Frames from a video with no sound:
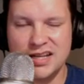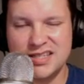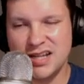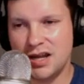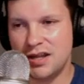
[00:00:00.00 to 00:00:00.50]
it's
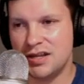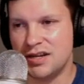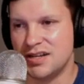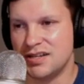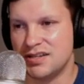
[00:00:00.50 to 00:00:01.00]
not that
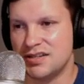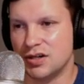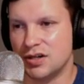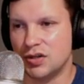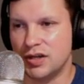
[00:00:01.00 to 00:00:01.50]
it's
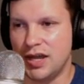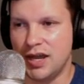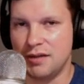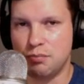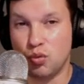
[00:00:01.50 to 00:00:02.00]
necessarily
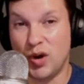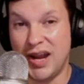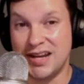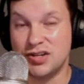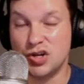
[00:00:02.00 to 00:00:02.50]
a
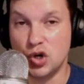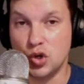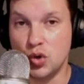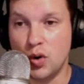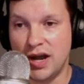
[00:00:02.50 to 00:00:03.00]
brand
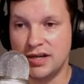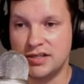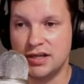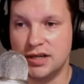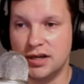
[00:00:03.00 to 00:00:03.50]
new
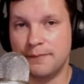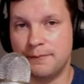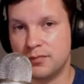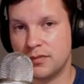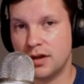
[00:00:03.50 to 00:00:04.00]
idea.
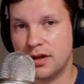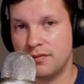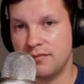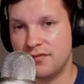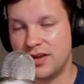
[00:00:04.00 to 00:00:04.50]

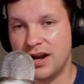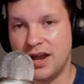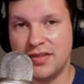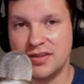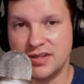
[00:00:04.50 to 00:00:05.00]
I've kind of
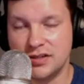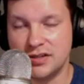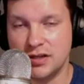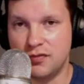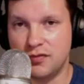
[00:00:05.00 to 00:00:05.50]
had this
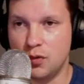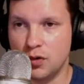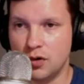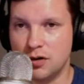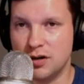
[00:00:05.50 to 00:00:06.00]
idea
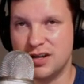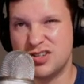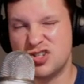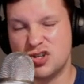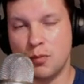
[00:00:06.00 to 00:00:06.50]
before in
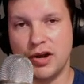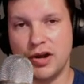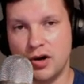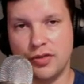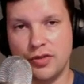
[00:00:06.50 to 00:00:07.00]
some way
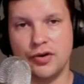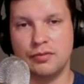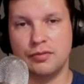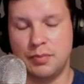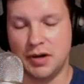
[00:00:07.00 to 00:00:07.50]
or
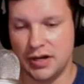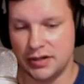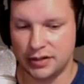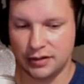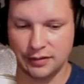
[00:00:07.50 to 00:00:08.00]
another,
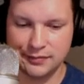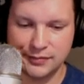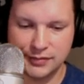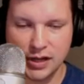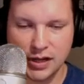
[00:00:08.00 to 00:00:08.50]
but
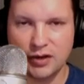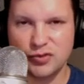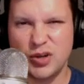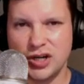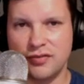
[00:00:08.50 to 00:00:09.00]
I was
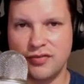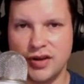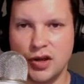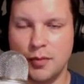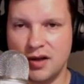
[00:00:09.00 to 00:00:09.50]
watching a
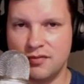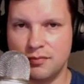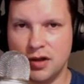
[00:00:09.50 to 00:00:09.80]
video about